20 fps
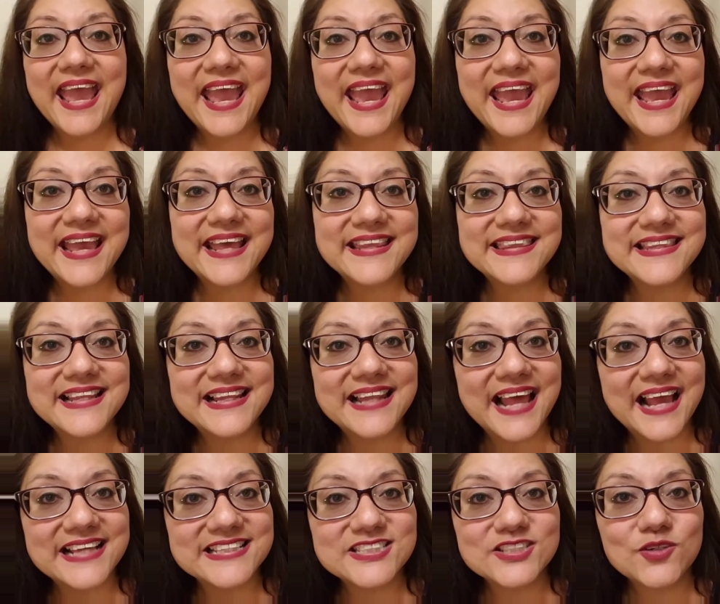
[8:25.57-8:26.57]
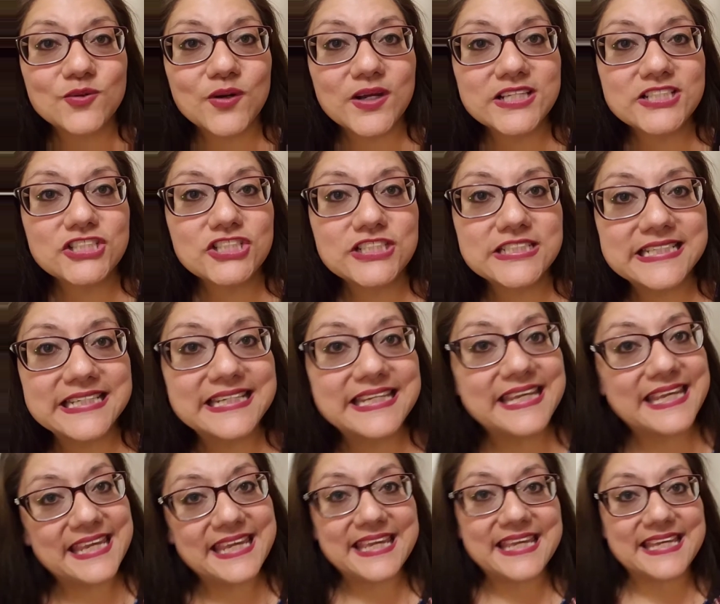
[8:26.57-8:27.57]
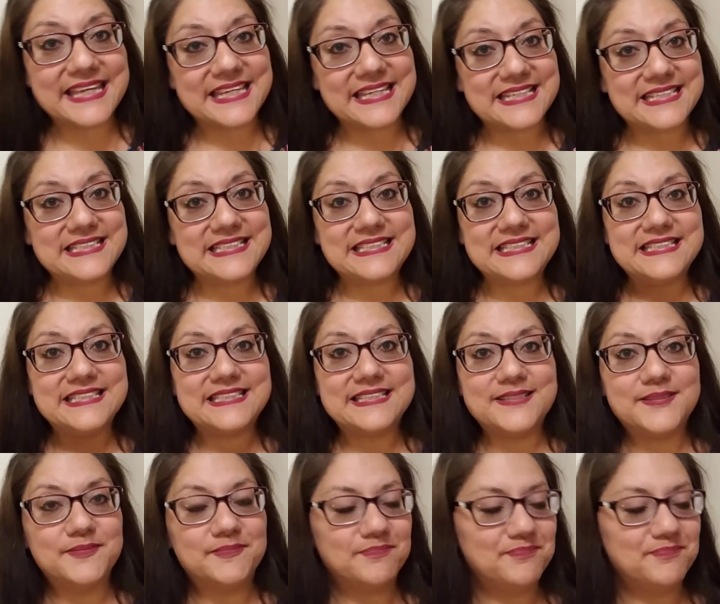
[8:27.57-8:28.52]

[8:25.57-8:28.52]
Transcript: And the last question is,